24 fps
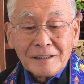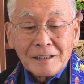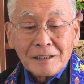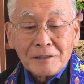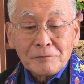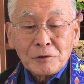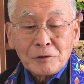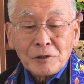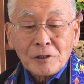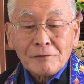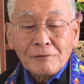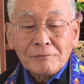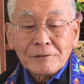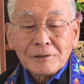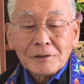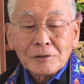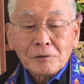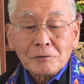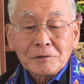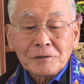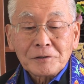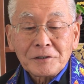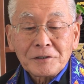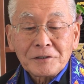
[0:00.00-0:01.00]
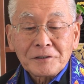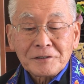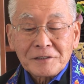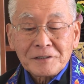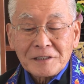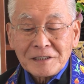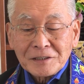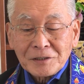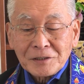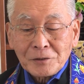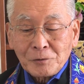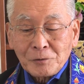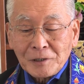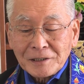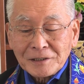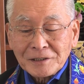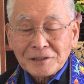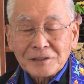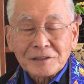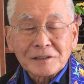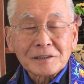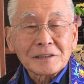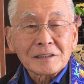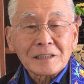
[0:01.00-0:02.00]
And we often don't hear these
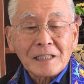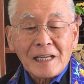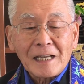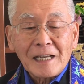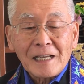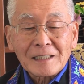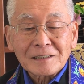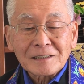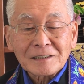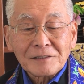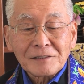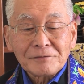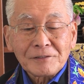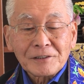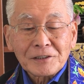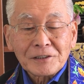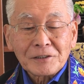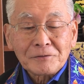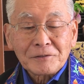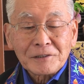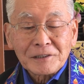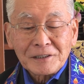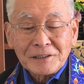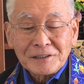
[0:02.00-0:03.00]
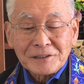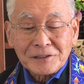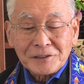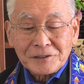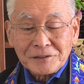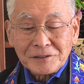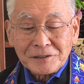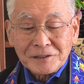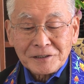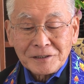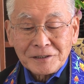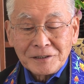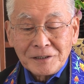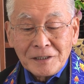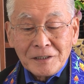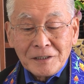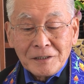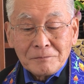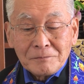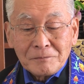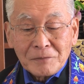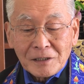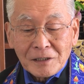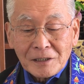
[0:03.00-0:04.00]
questions asked of other religions.
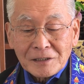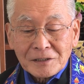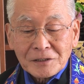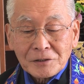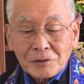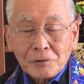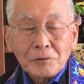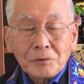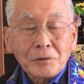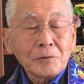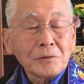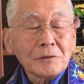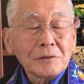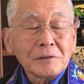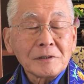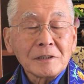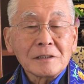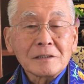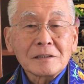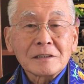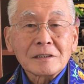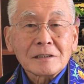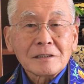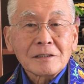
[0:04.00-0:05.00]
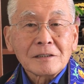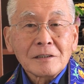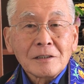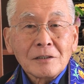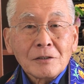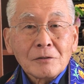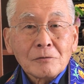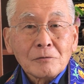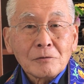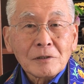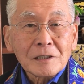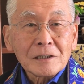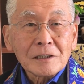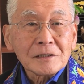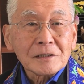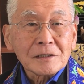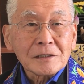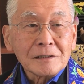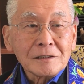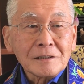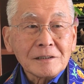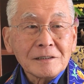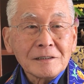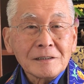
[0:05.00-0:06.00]
But let's go through this.
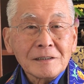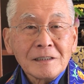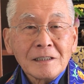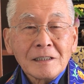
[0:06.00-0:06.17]
Religion.